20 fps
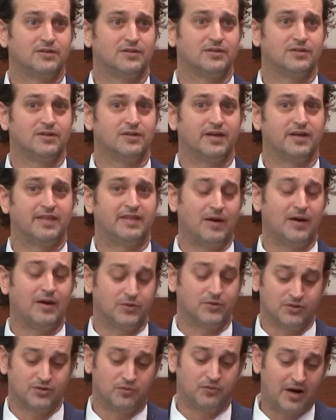Like, that
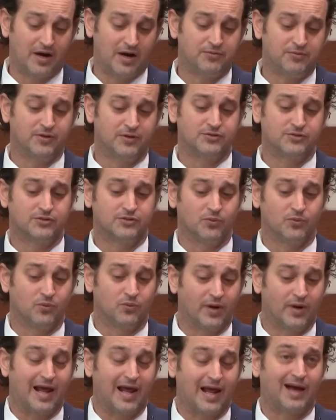was in reference to
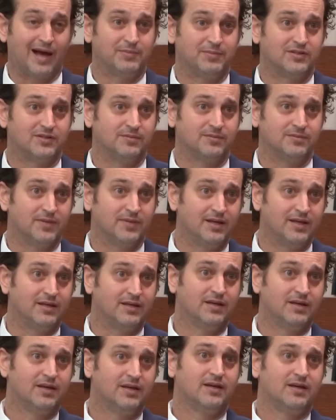what happened to me,
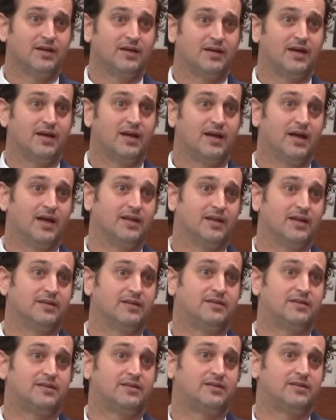and
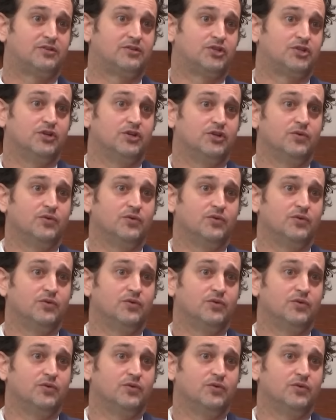she knew that.